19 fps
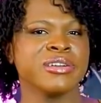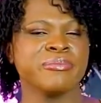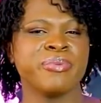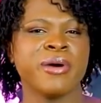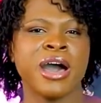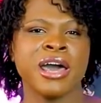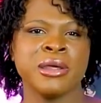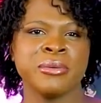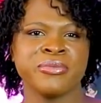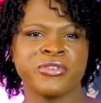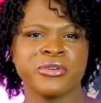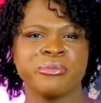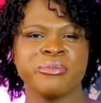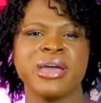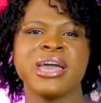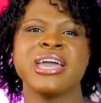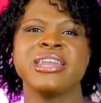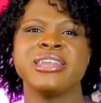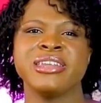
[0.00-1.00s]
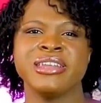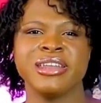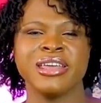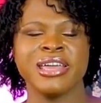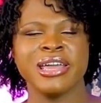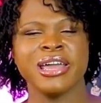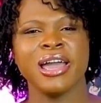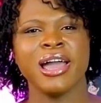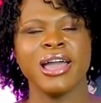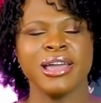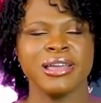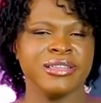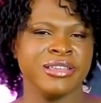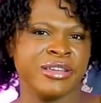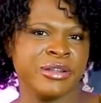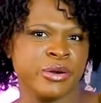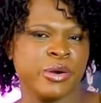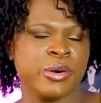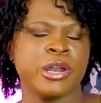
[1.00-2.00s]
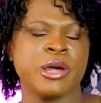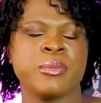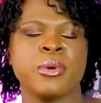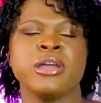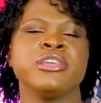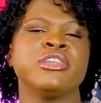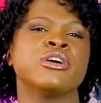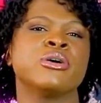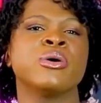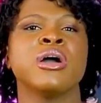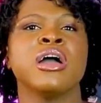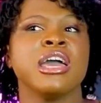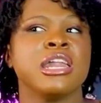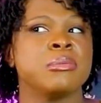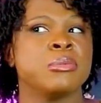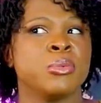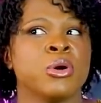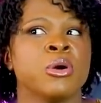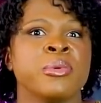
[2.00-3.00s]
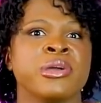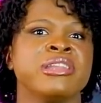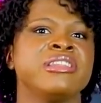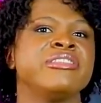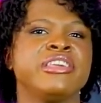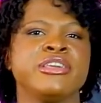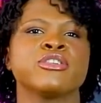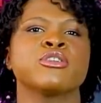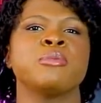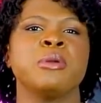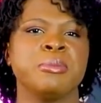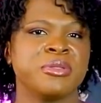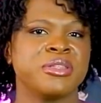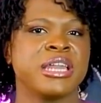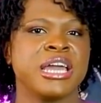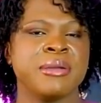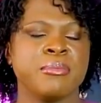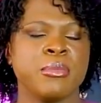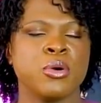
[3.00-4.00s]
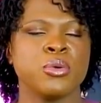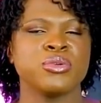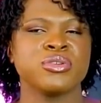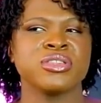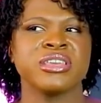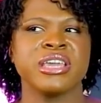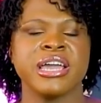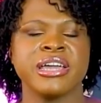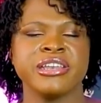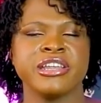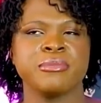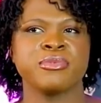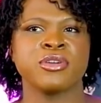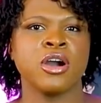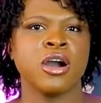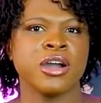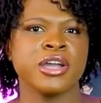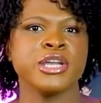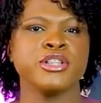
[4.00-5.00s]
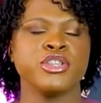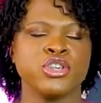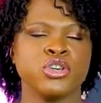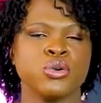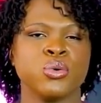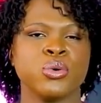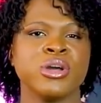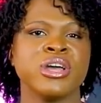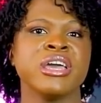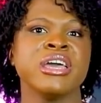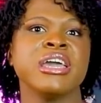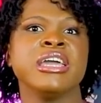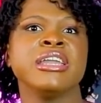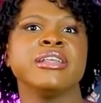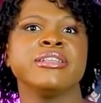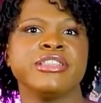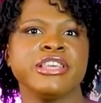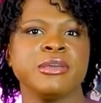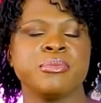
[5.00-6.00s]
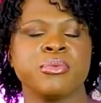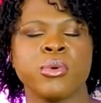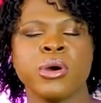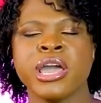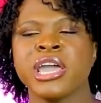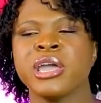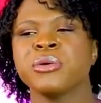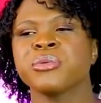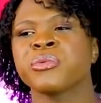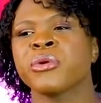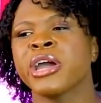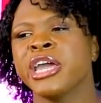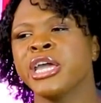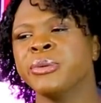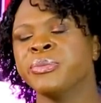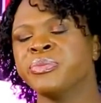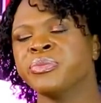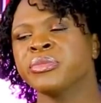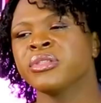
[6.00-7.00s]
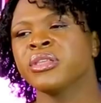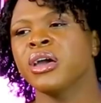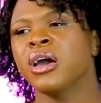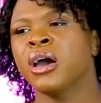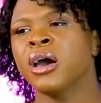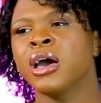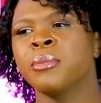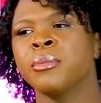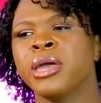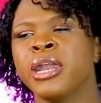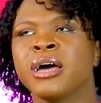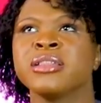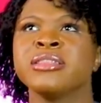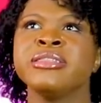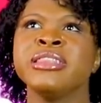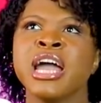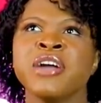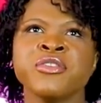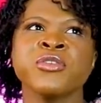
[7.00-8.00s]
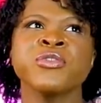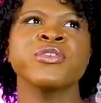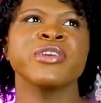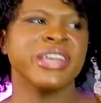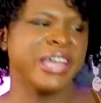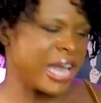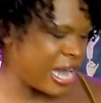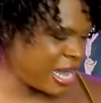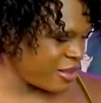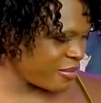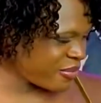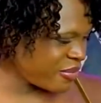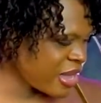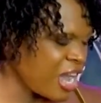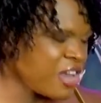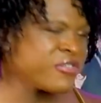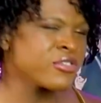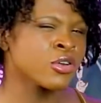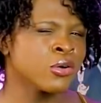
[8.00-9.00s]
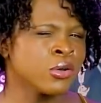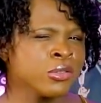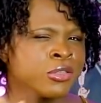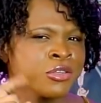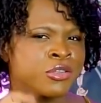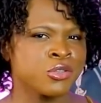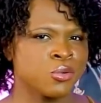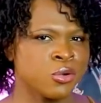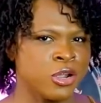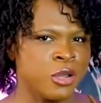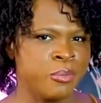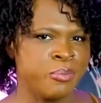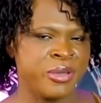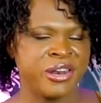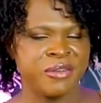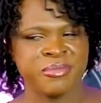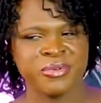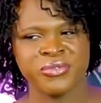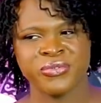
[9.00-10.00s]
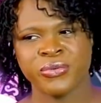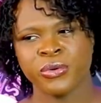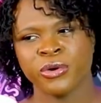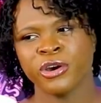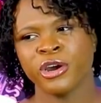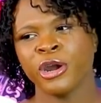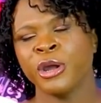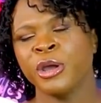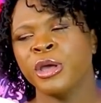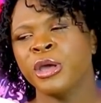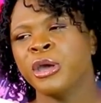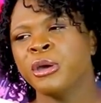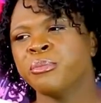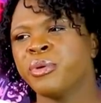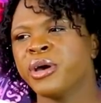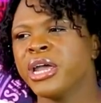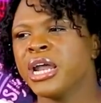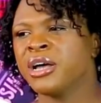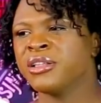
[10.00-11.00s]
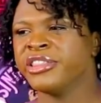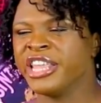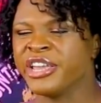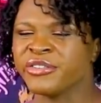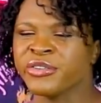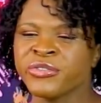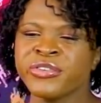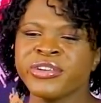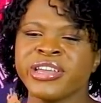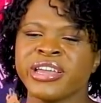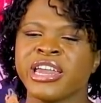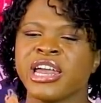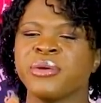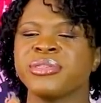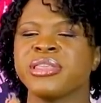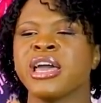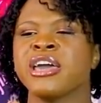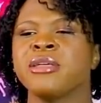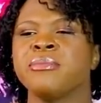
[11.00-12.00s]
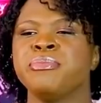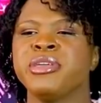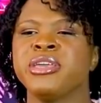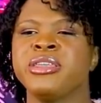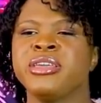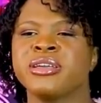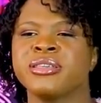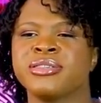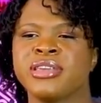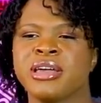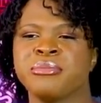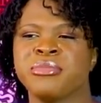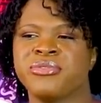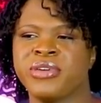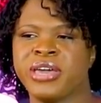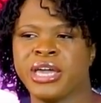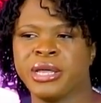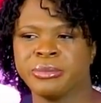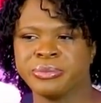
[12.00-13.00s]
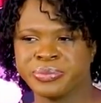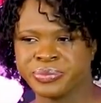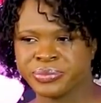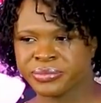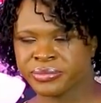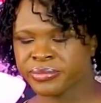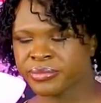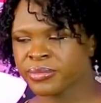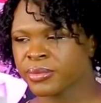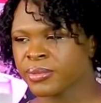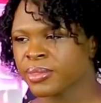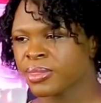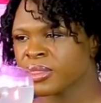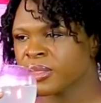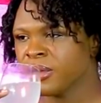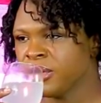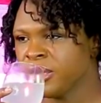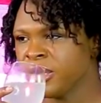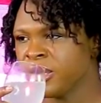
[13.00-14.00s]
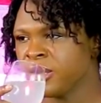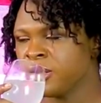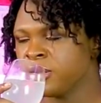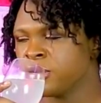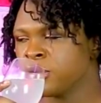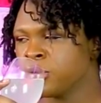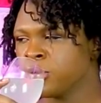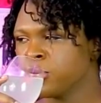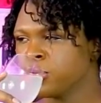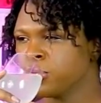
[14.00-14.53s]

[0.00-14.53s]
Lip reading: bottom for men, and I'm a woman, these are people that I mostly end up talking to in a deep way, right? And I'll never forget, I've told this story a bit before, but I'll never forget, I was at a BDSM event and